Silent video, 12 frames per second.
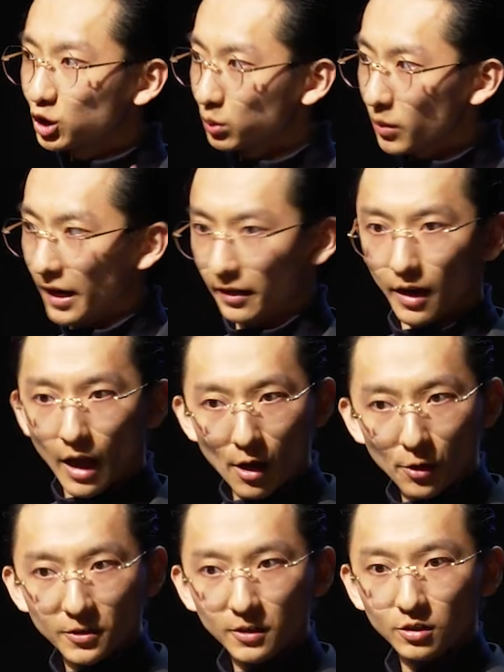trick
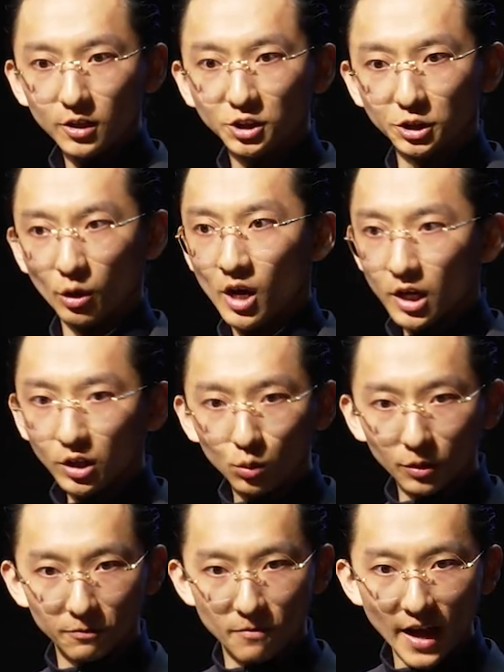healthy tissue into
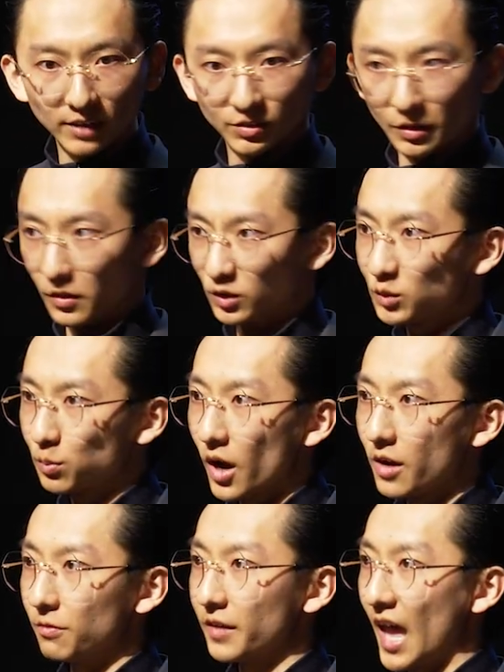advancing the
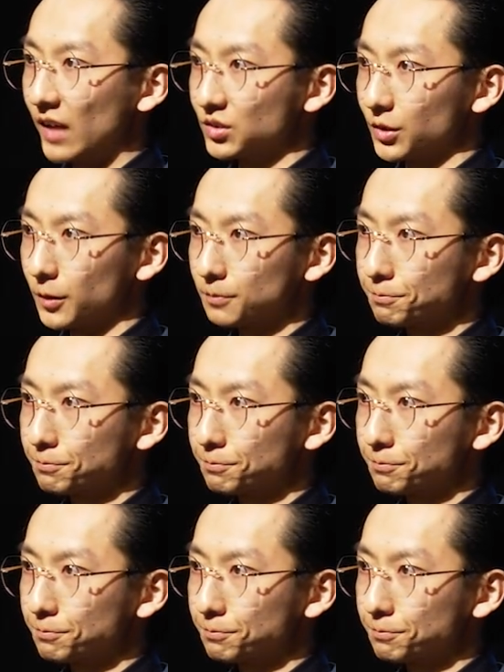spread of cancer.